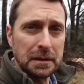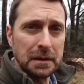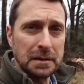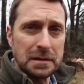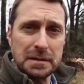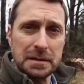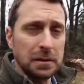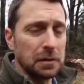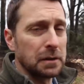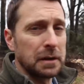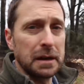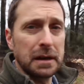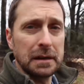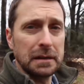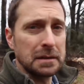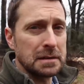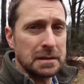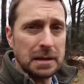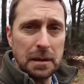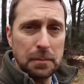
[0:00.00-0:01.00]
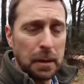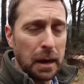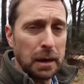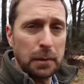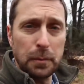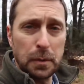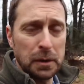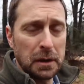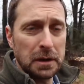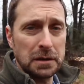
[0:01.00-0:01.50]
and still getting the same
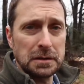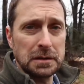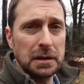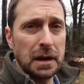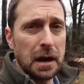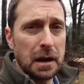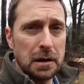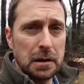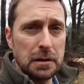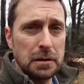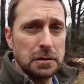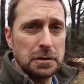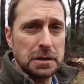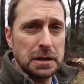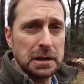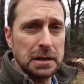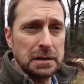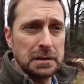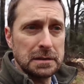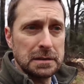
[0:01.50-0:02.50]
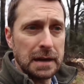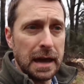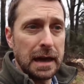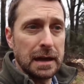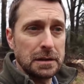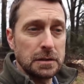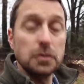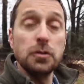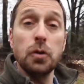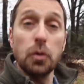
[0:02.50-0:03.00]
egg production out of their chickens
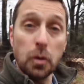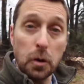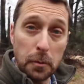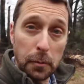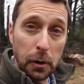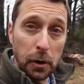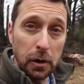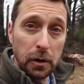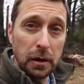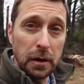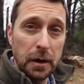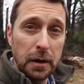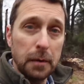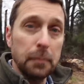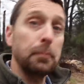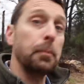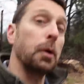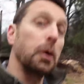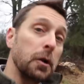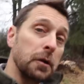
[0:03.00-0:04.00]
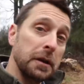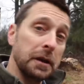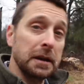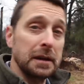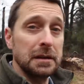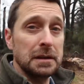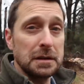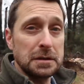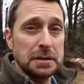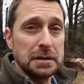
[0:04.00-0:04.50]
as normal per the
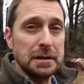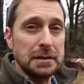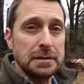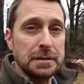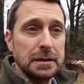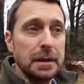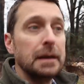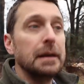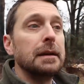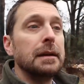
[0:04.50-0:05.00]
conditions?